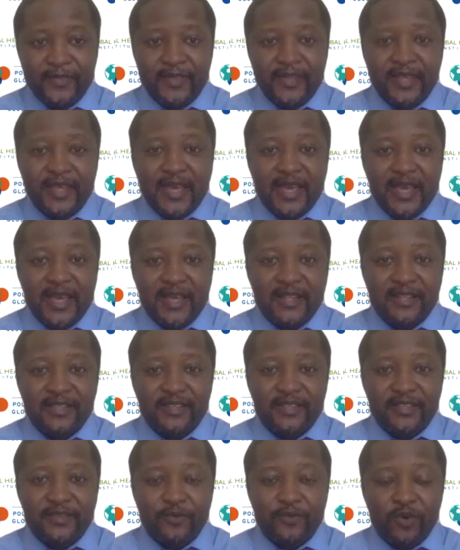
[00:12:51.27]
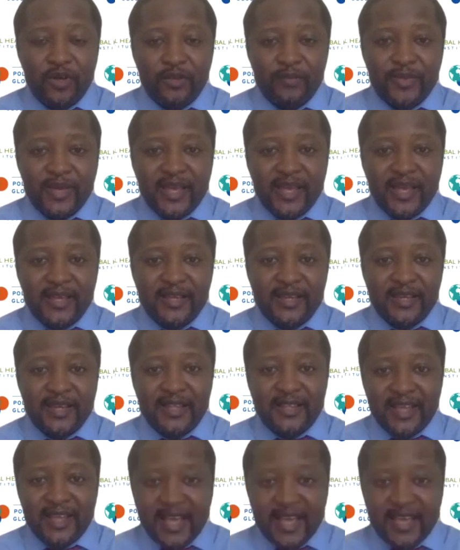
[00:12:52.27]
And the World Bank
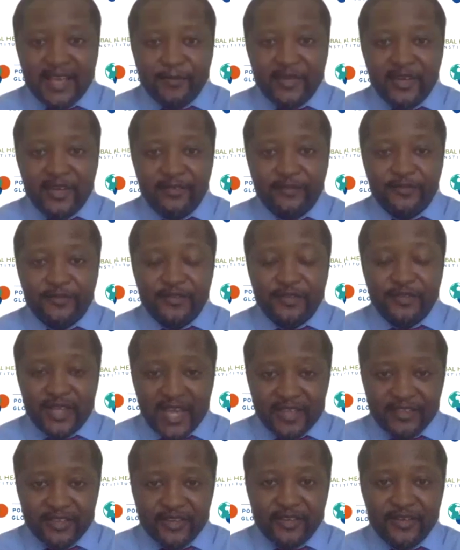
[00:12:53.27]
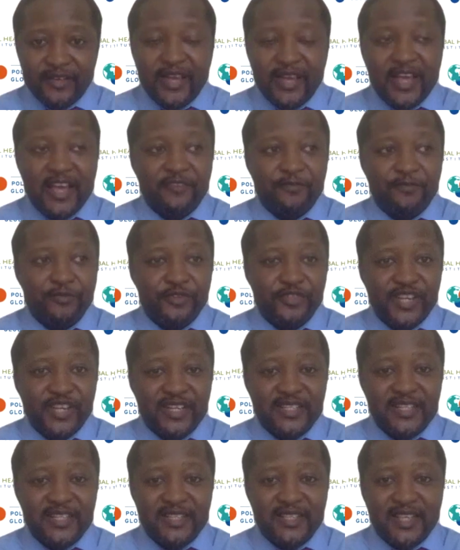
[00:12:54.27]
and the IMF together have
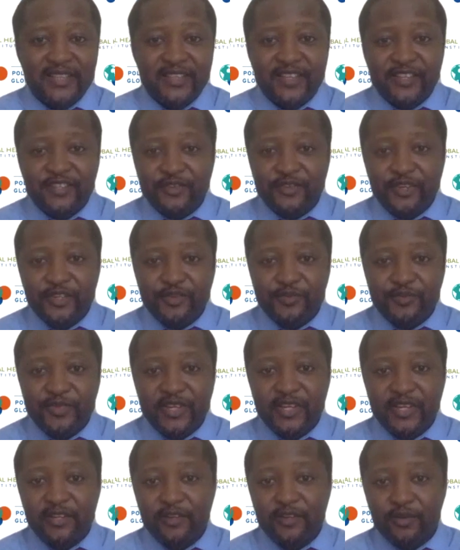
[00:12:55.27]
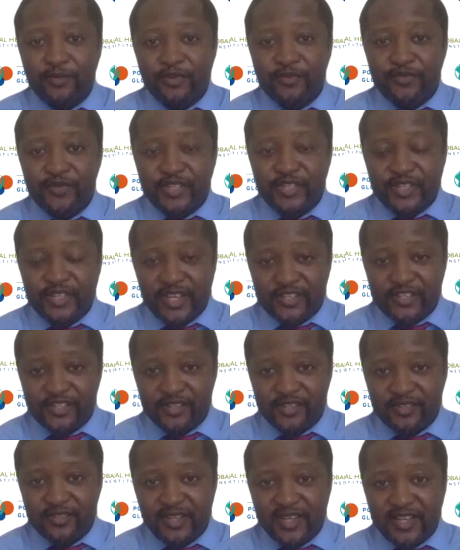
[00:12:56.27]
projected that there's going to be a global
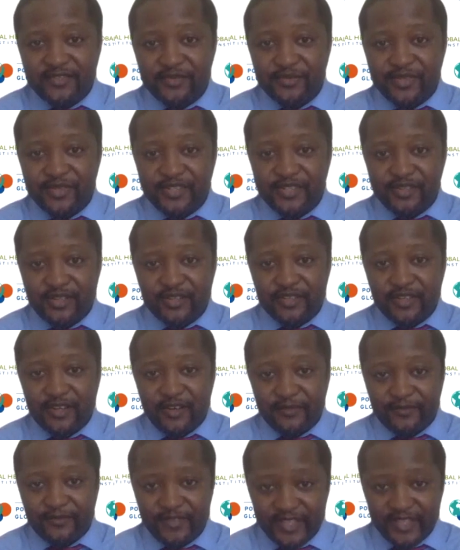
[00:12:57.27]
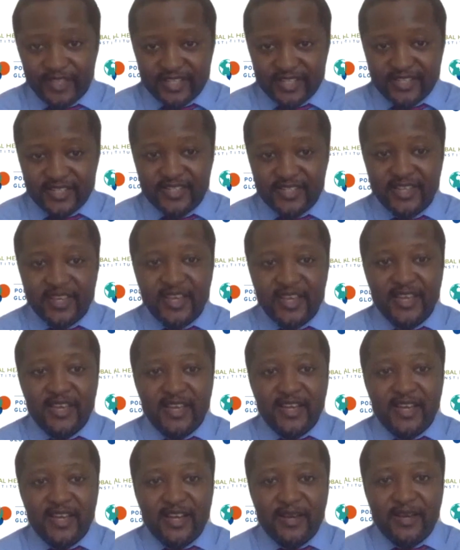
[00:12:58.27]
recession as a result of this
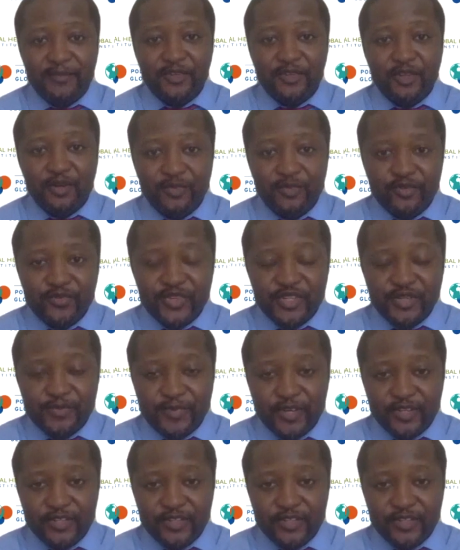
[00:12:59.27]
global response to